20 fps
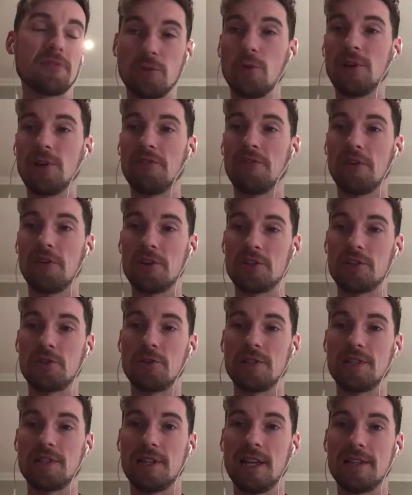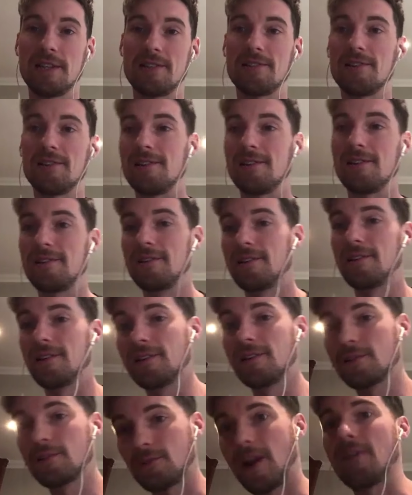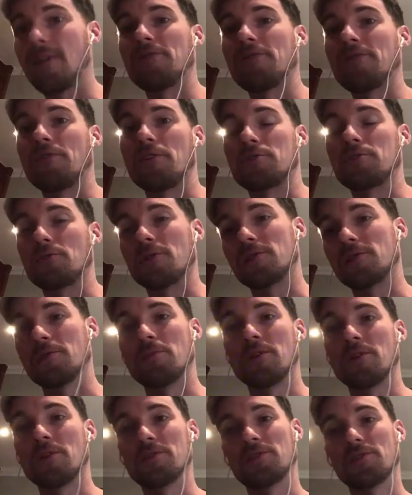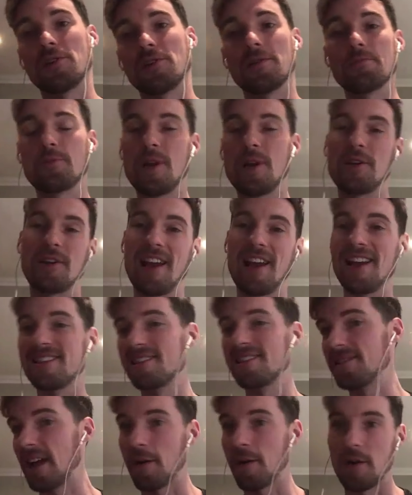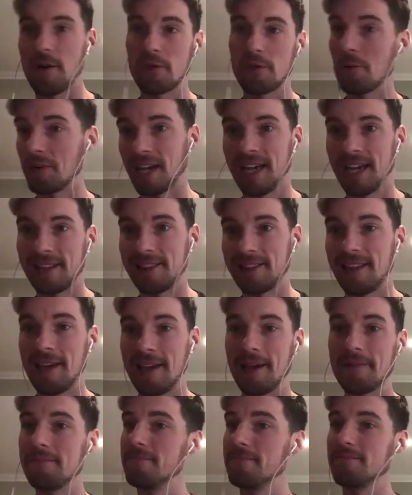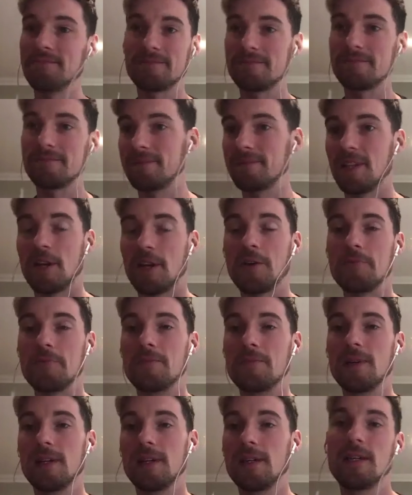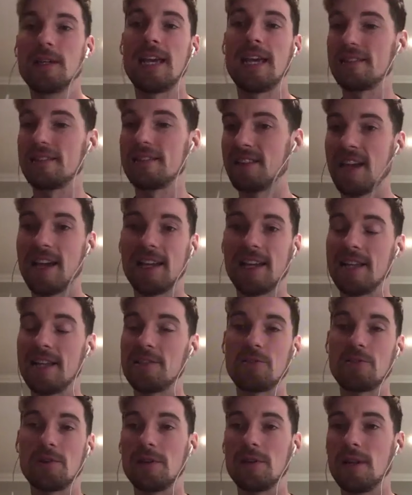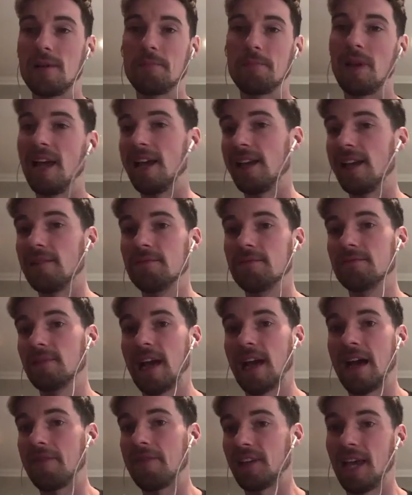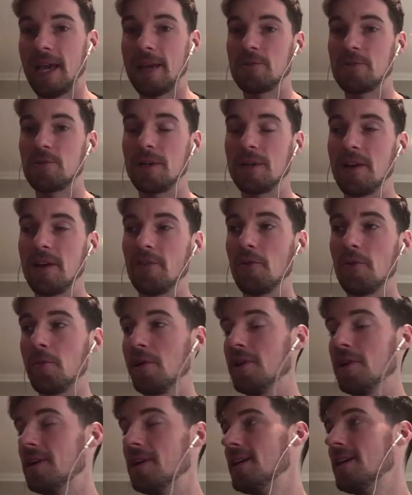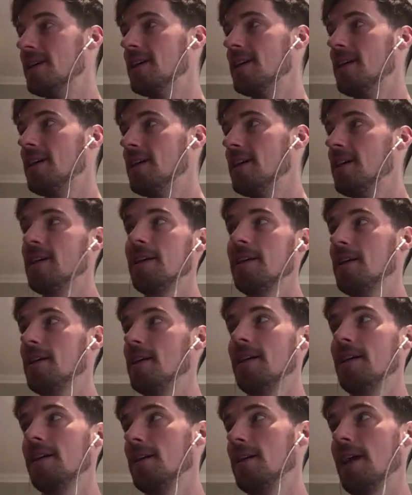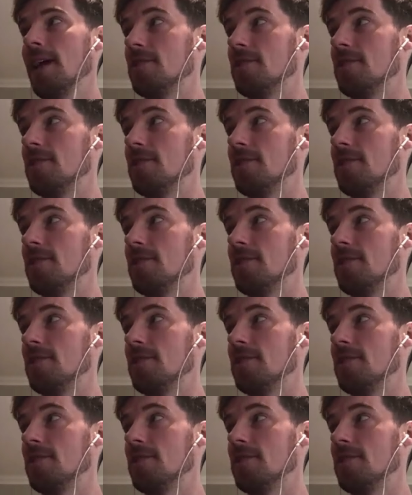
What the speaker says: Frawley first choice at Leinster, Crowley first choice at Munster, Prendergast, however you want to handle that. You know, he can stay at Leinster and play half the games or whatever. But now